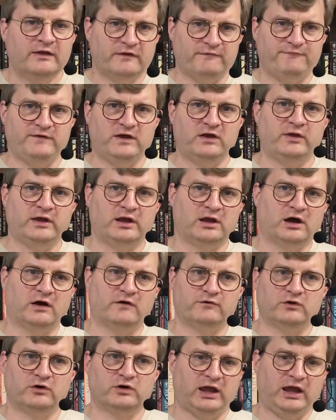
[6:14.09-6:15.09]
feeling
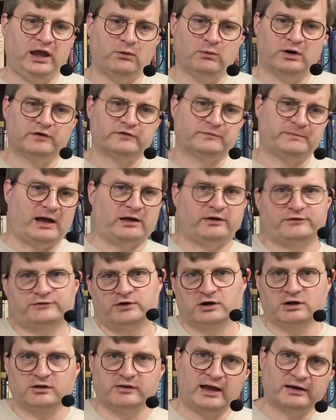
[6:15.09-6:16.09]
of, okay, well, it's
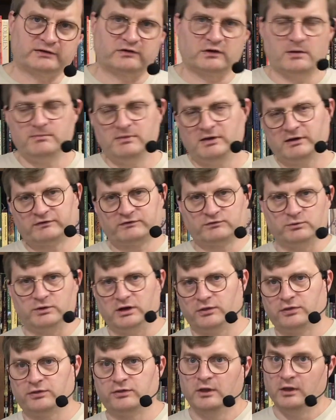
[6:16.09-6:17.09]
Battlestar Galactica mixed
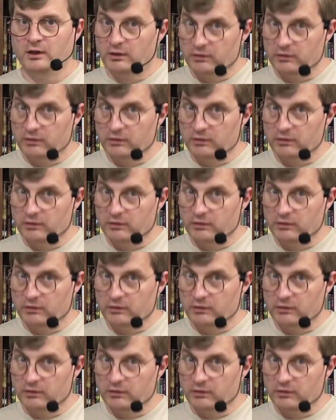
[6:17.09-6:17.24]
with